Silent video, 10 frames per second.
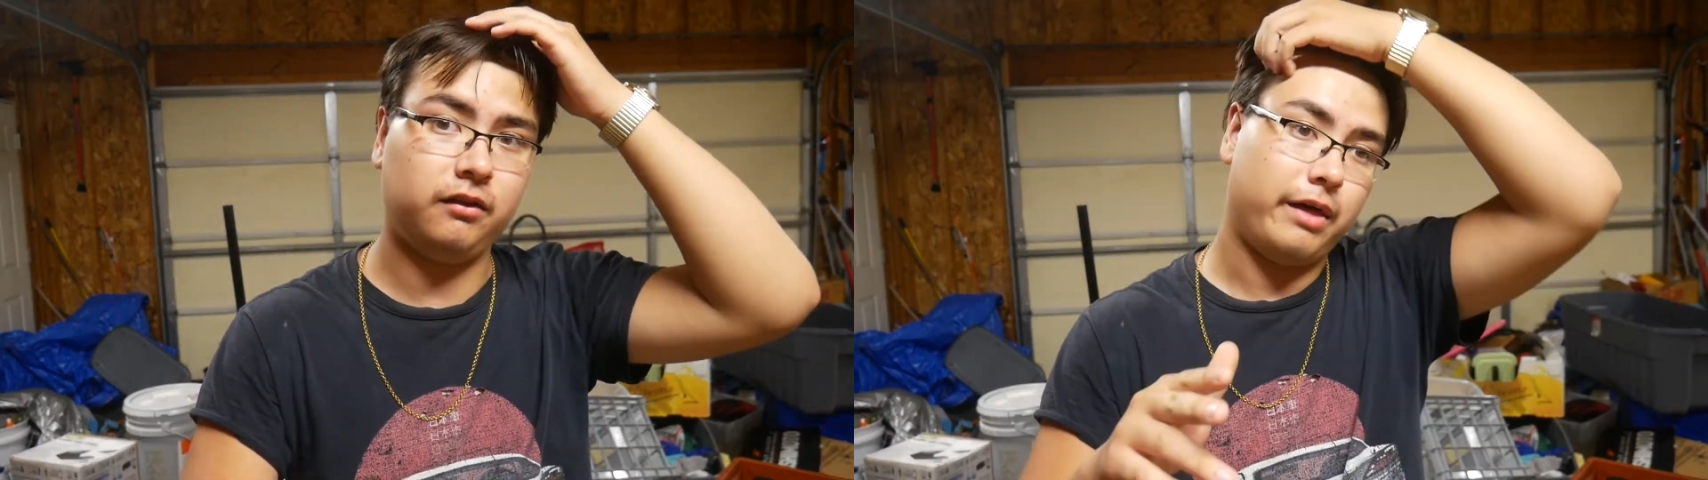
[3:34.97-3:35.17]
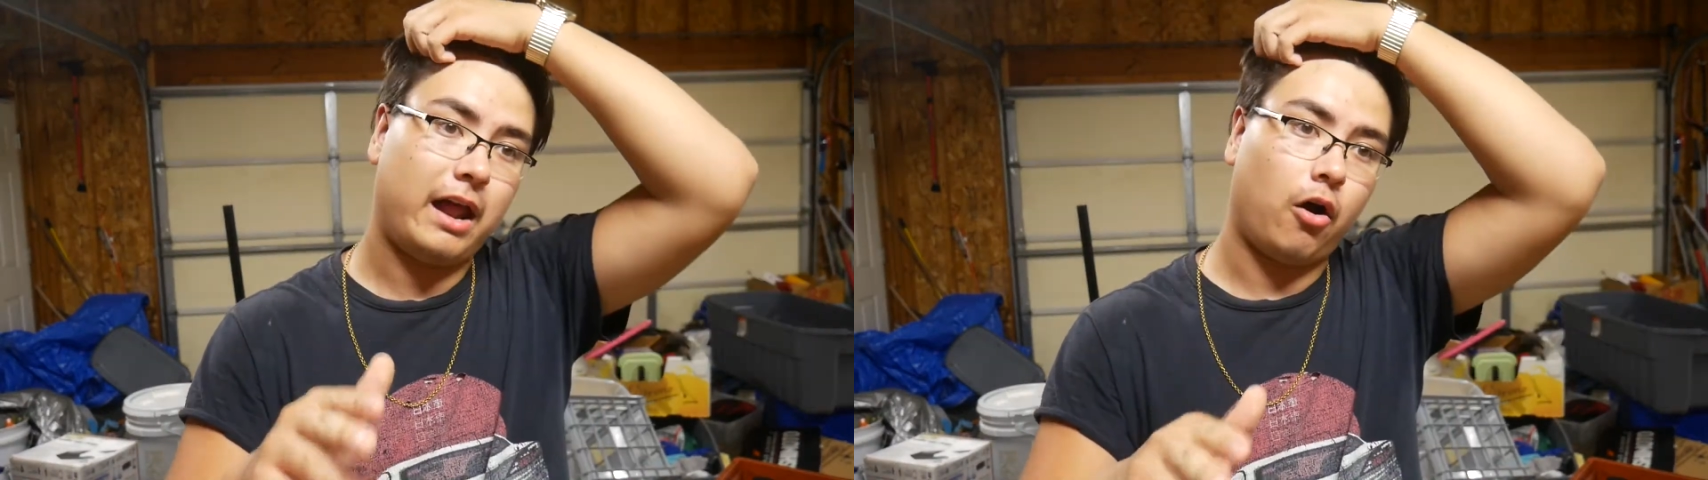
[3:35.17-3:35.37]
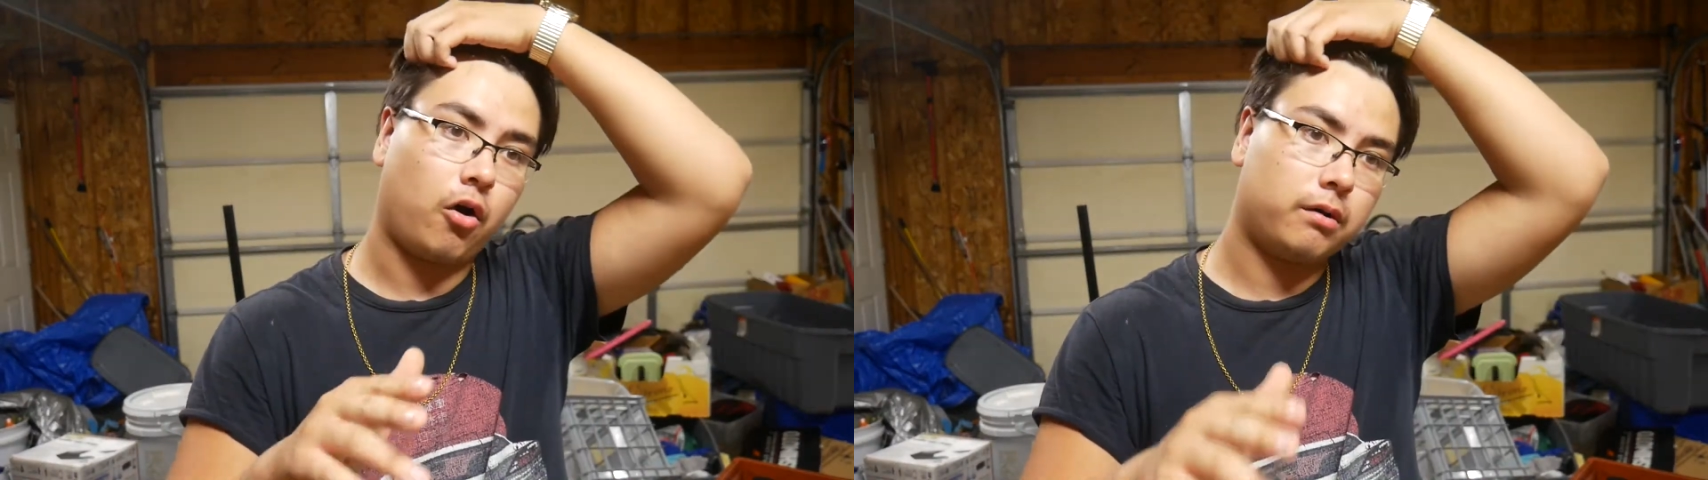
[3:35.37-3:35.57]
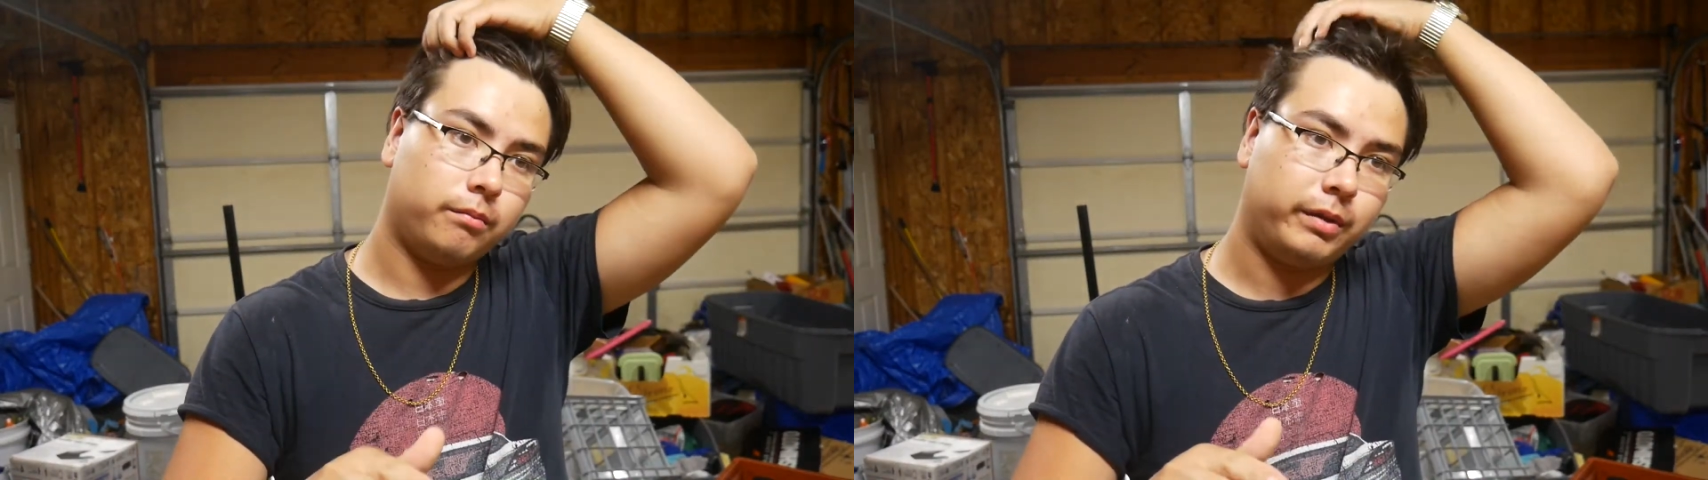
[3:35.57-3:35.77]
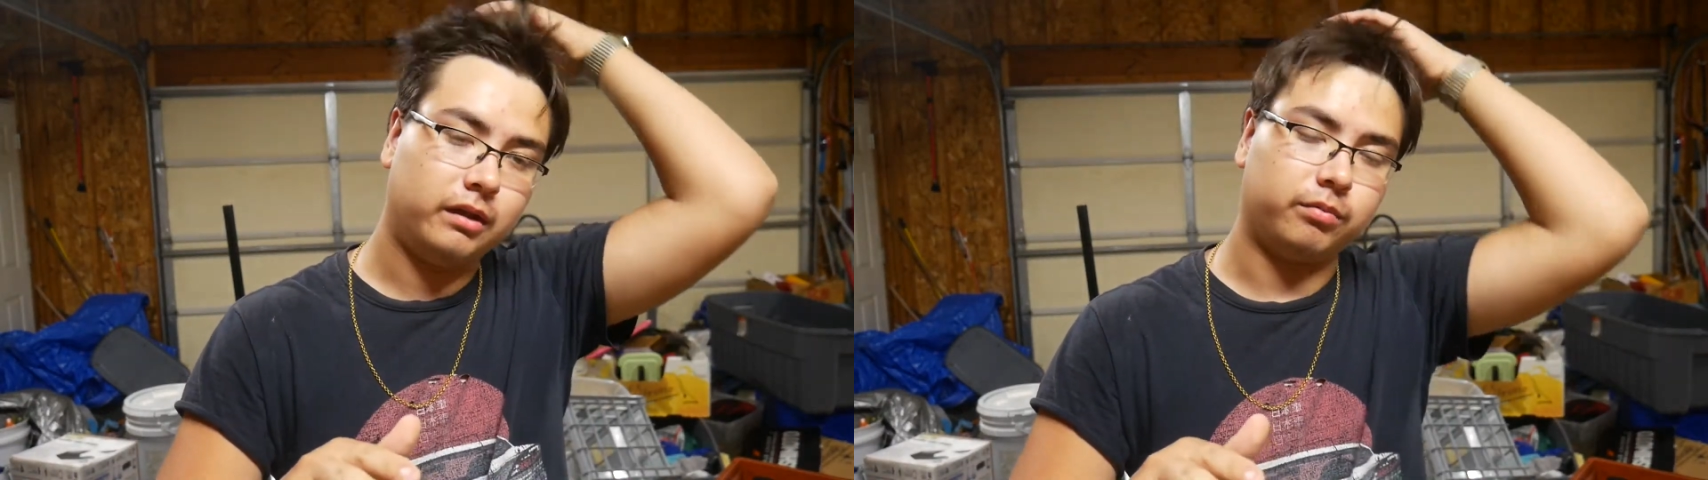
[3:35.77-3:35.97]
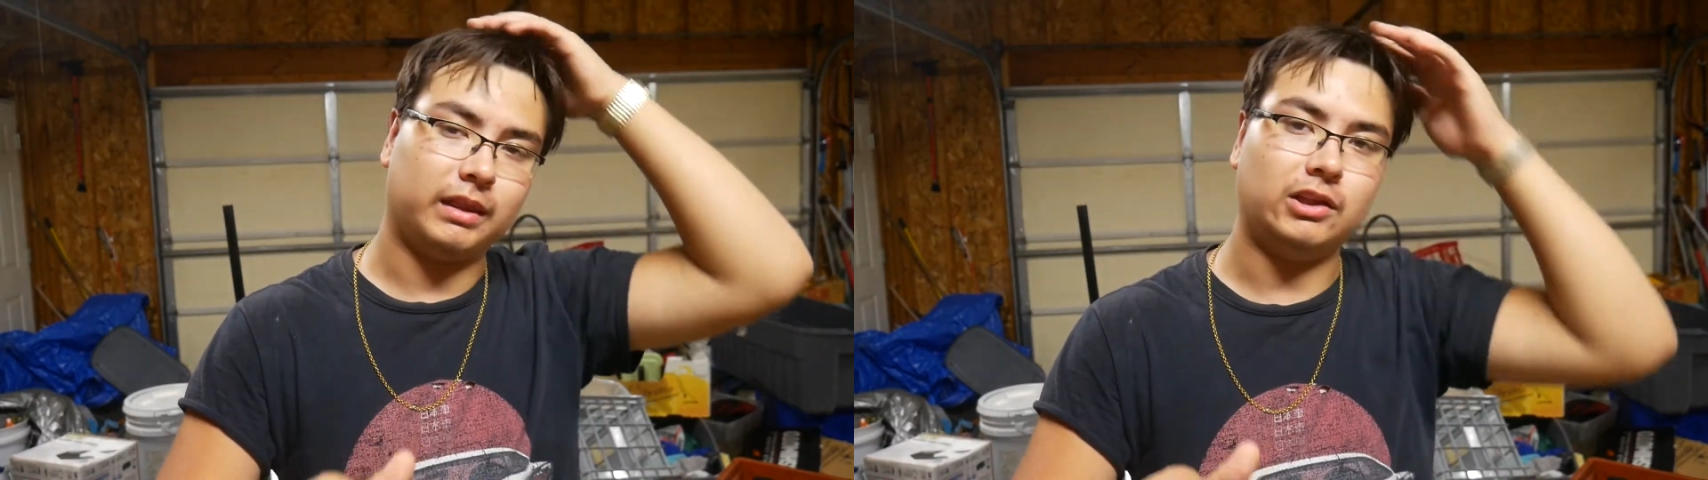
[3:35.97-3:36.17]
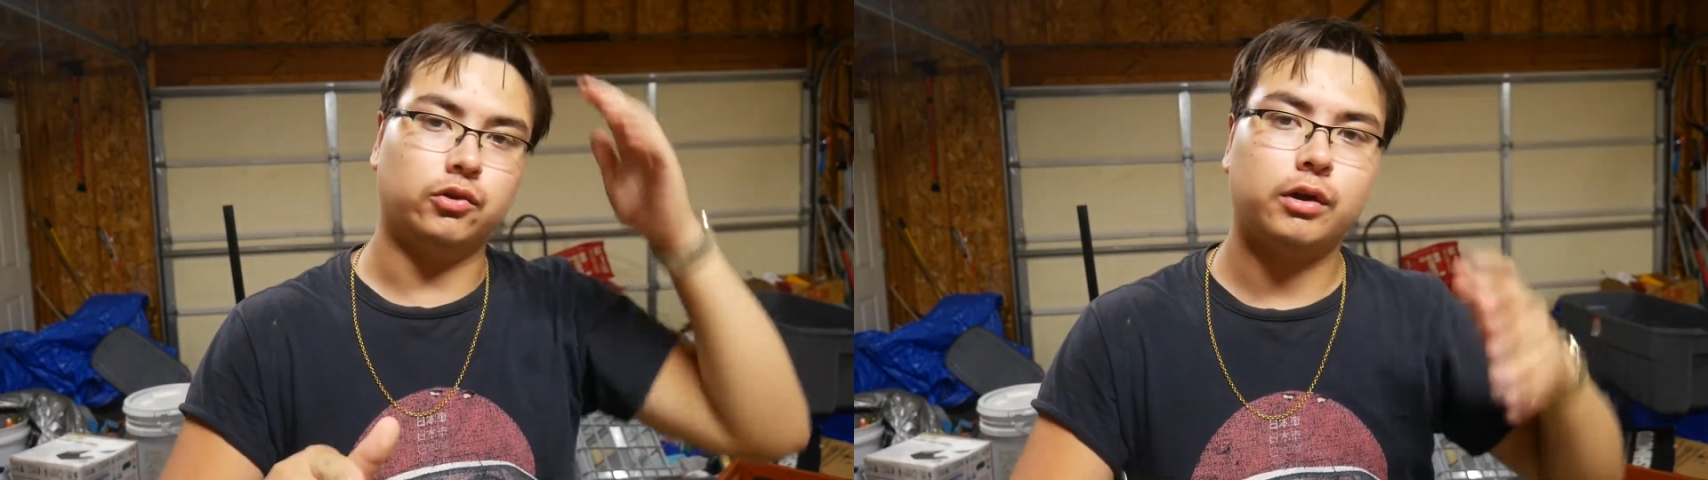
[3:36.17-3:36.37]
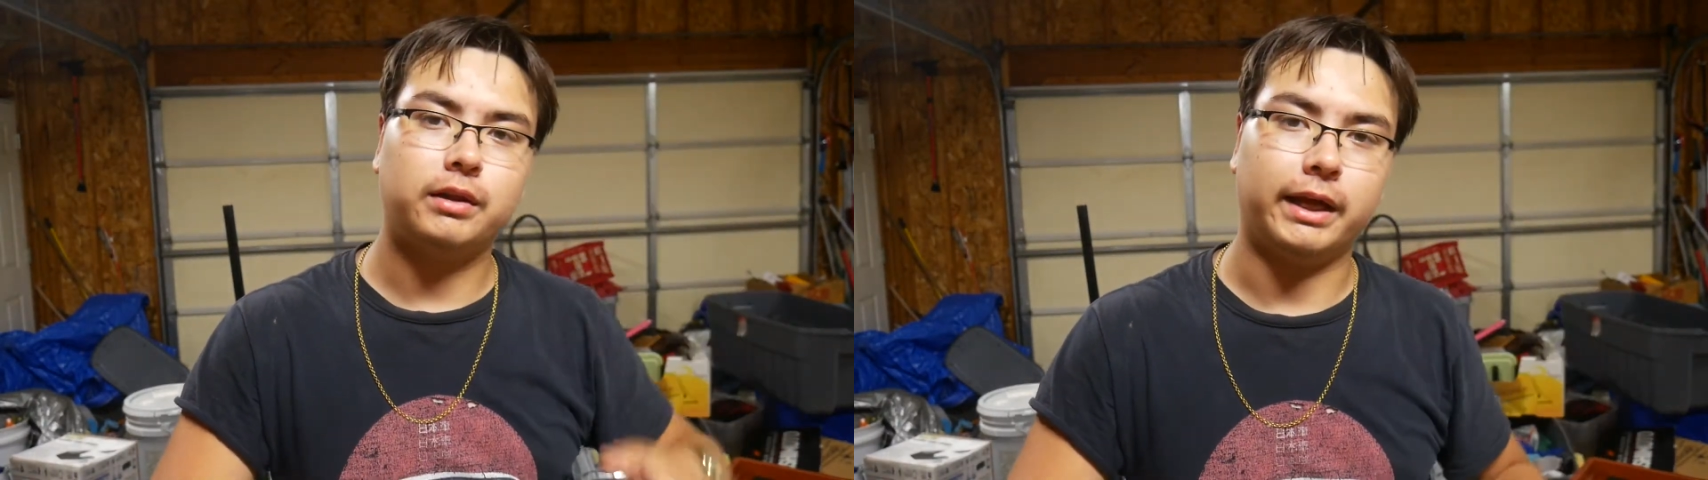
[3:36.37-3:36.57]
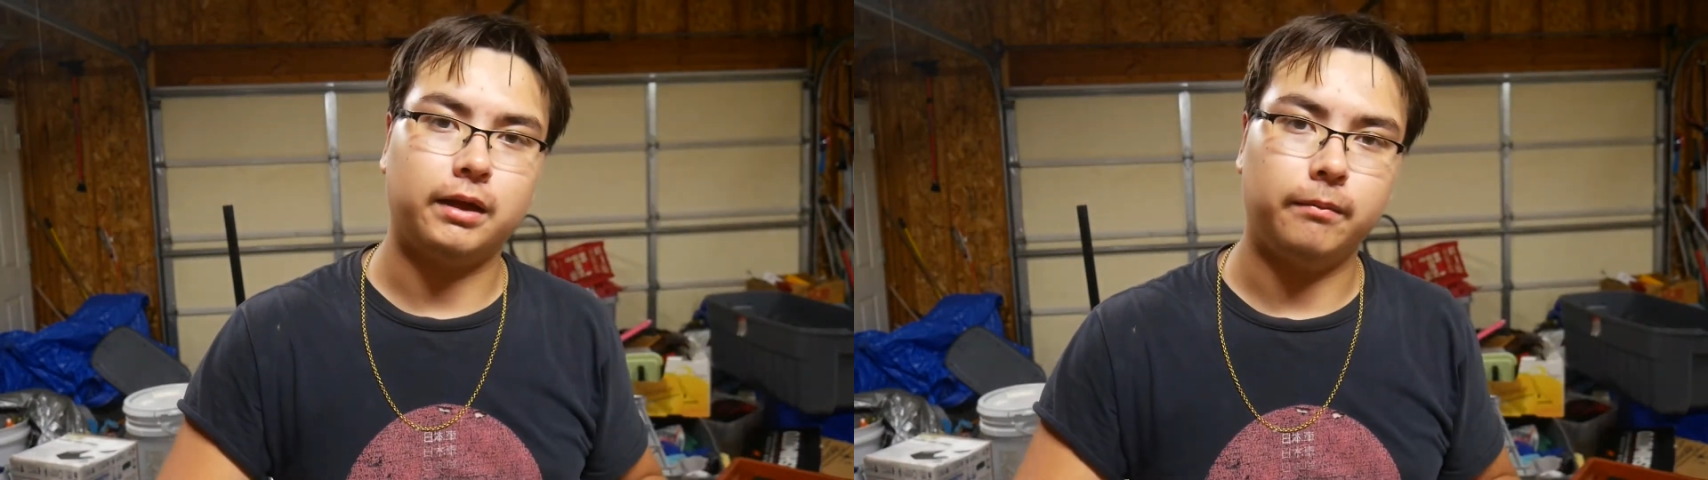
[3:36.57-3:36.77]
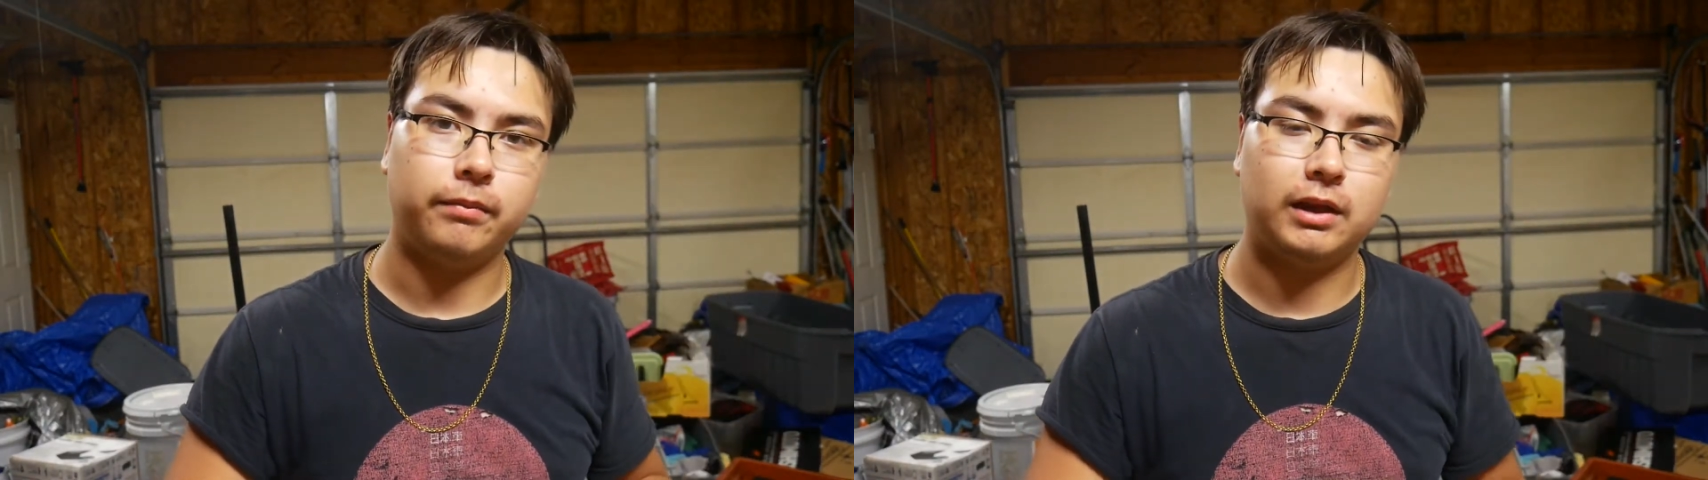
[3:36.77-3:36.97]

that aren't bees, but they look like them.